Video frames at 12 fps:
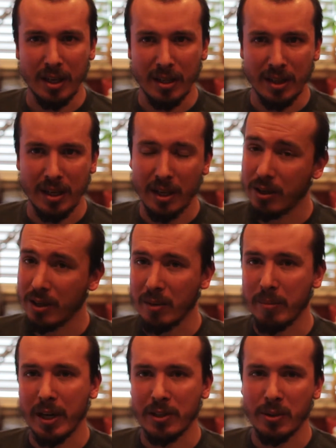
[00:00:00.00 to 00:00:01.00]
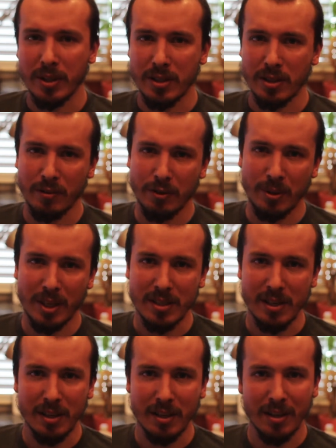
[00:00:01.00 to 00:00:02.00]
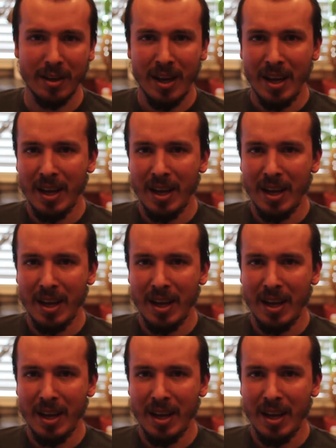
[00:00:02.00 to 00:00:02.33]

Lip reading: and then I couldn't get back to it until a few days later.